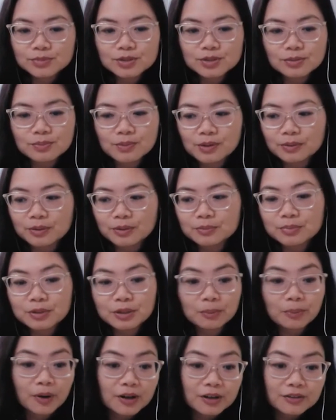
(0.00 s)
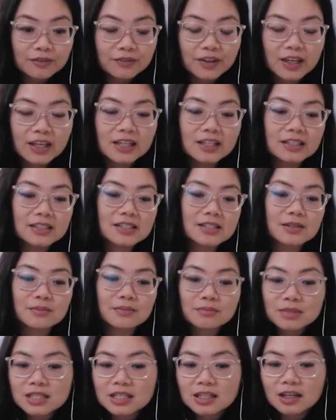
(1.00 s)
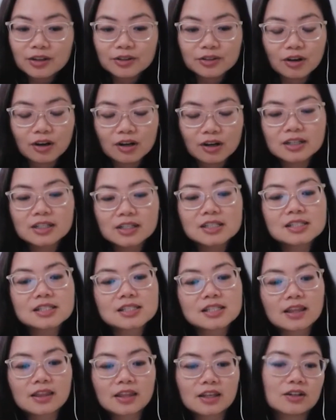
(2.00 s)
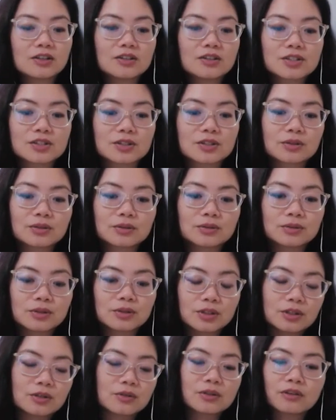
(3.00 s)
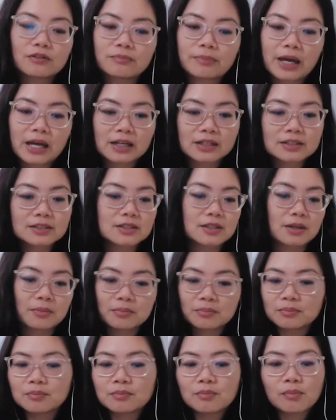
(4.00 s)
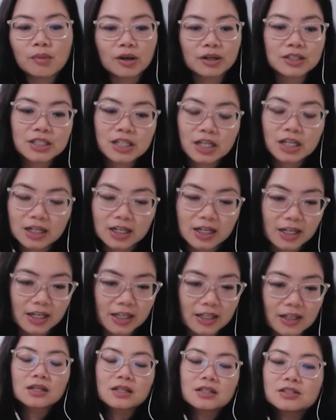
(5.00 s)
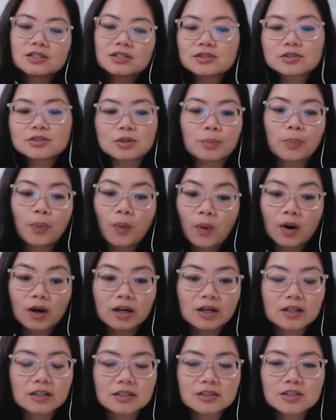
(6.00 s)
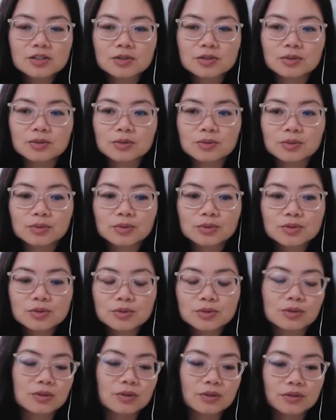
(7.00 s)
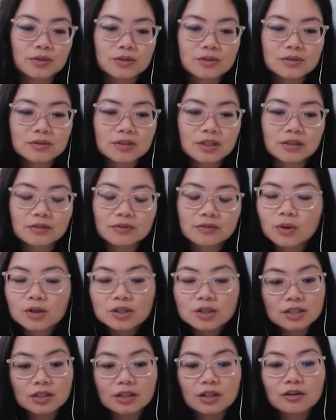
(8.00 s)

be able to be a part of it, to meet other artists, and then also, give back some monetary support to the kind of orgs on the